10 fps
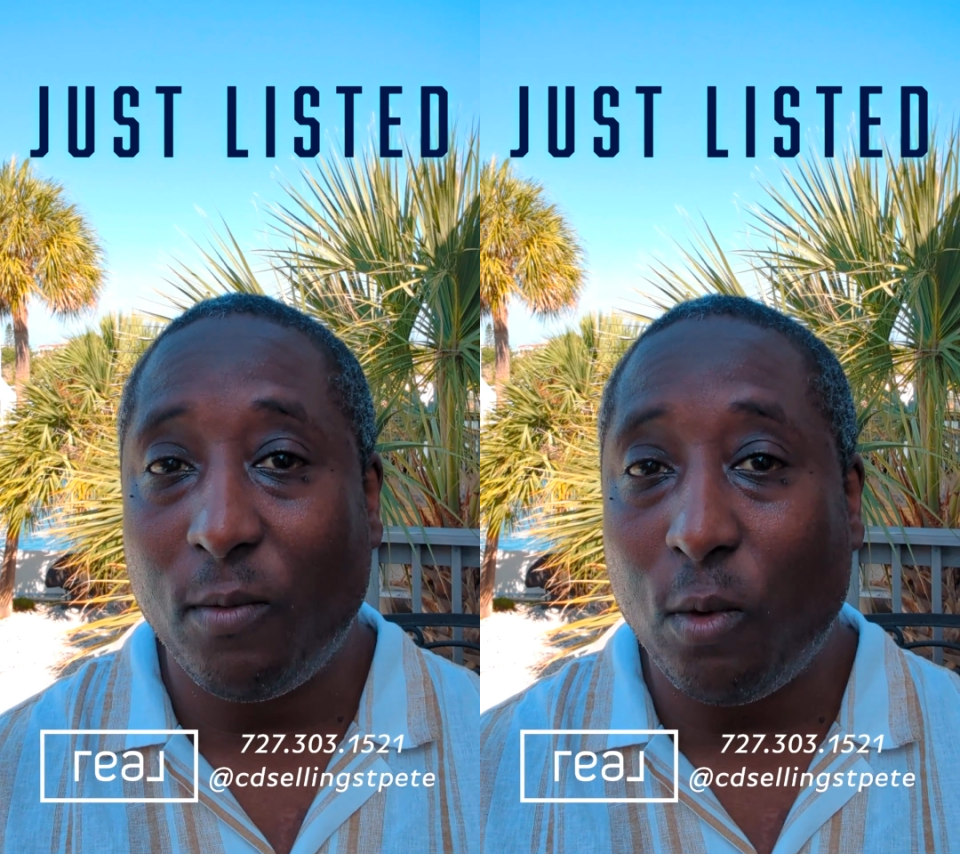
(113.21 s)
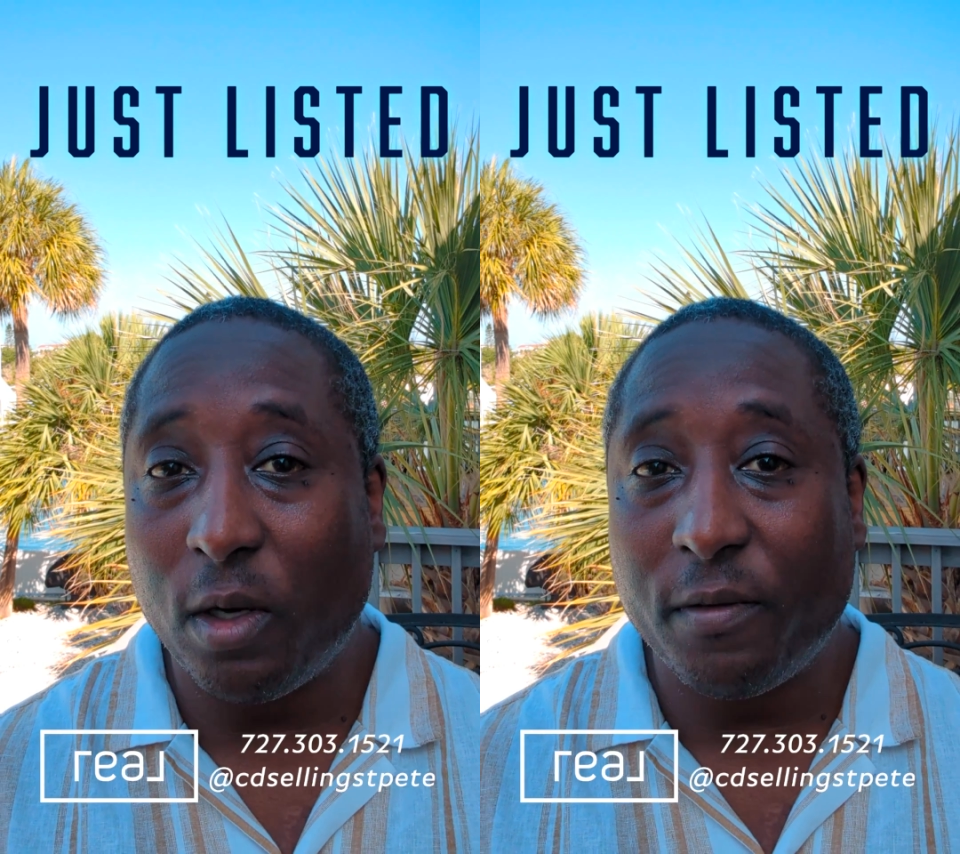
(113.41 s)

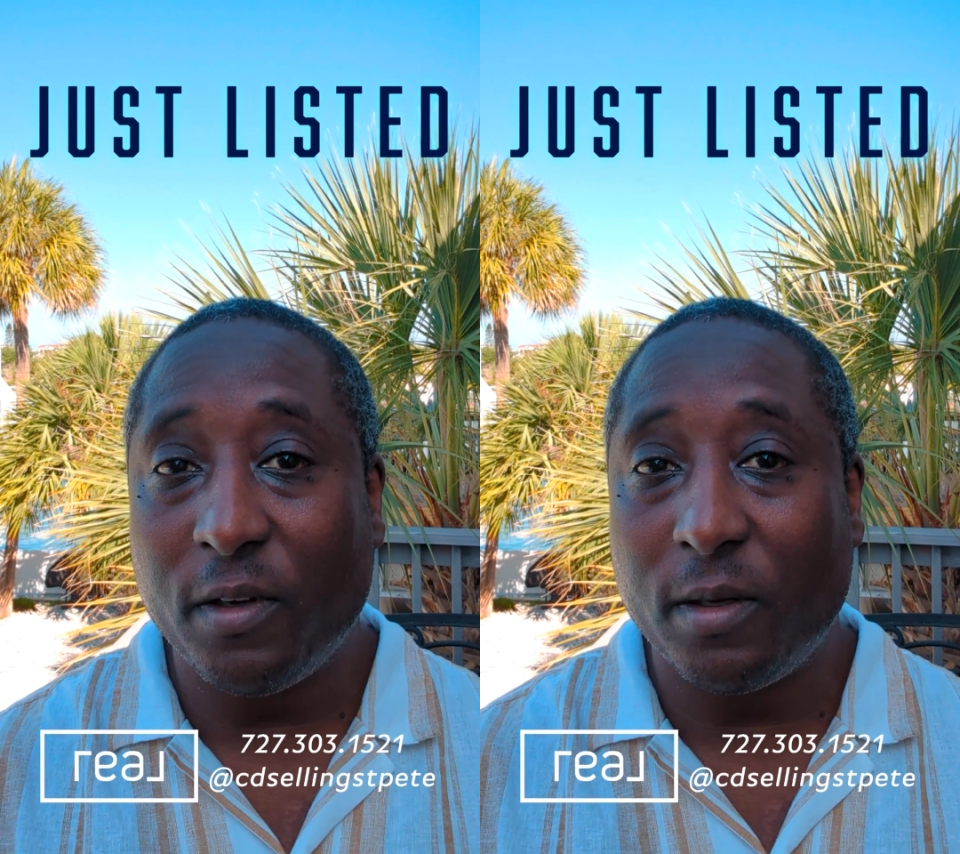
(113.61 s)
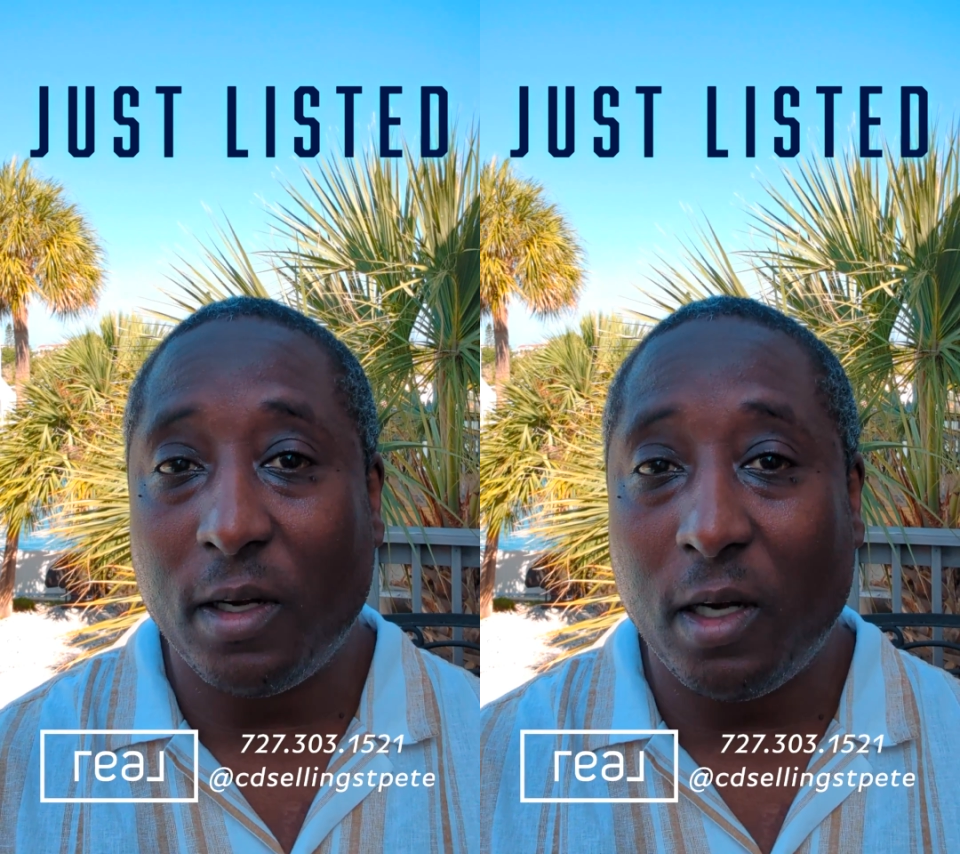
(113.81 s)
waterfront